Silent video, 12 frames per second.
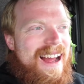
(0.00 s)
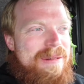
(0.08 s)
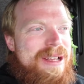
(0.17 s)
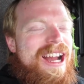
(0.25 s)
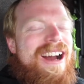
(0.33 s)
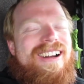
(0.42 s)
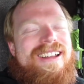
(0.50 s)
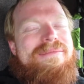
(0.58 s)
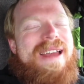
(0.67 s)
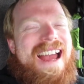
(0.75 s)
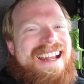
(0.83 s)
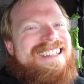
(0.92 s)
I'm going
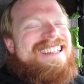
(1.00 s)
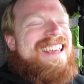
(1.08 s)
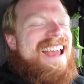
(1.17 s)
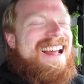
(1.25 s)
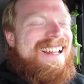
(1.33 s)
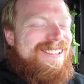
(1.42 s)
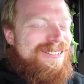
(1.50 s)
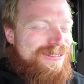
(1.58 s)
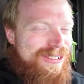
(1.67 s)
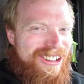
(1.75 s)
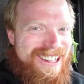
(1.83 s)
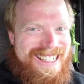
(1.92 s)
back to
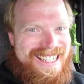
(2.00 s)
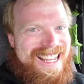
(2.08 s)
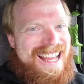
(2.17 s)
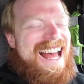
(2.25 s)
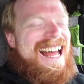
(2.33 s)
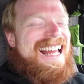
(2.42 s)
California.